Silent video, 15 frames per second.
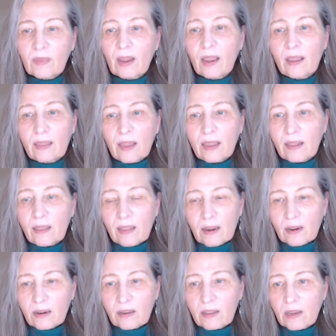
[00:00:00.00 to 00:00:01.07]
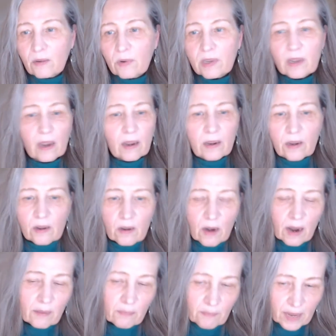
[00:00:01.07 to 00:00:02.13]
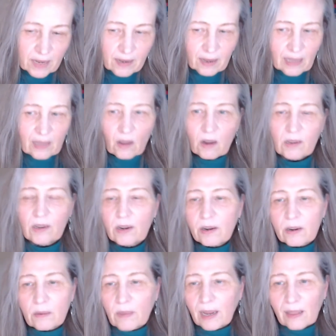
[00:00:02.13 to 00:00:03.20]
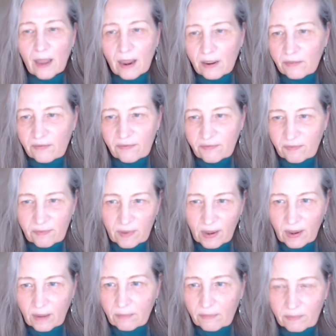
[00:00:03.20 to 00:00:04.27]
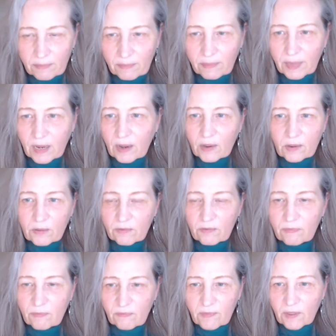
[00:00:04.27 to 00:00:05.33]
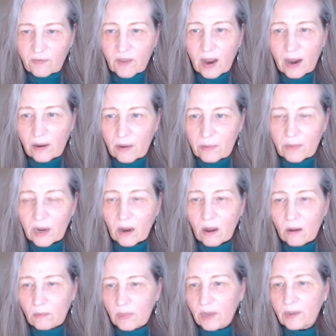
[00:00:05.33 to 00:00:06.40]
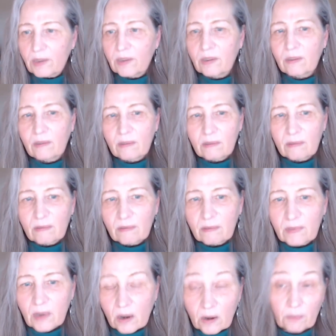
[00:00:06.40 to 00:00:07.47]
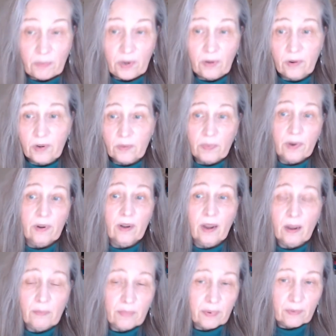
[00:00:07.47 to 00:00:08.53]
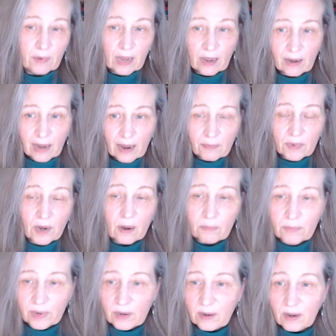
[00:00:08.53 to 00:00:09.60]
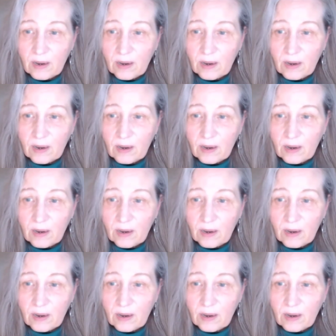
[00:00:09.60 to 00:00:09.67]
And then there was like a year. I basically lost a year of my life because of the fire and being homeless, and our computers burned up, and we had laptop, but